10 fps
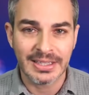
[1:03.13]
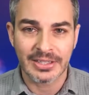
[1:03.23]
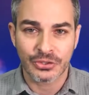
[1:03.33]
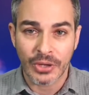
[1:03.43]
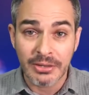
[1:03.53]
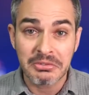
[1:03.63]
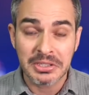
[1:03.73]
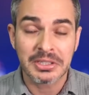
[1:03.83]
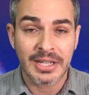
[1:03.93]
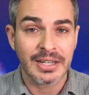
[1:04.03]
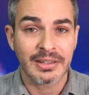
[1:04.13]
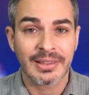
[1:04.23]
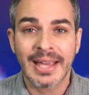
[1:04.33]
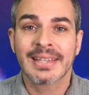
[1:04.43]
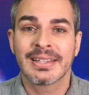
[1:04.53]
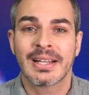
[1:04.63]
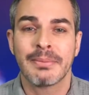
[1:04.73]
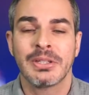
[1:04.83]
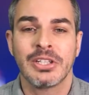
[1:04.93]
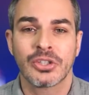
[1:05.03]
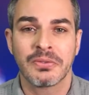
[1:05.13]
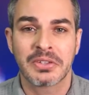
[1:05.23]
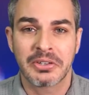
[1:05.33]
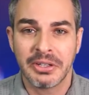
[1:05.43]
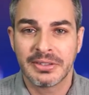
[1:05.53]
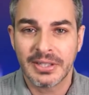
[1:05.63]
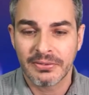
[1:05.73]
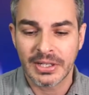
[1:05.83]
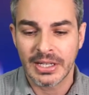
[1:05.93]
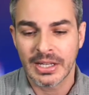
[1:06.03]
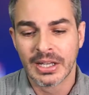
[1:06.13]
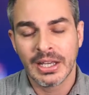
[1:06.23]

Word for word: So I really kind of like the combination of creativity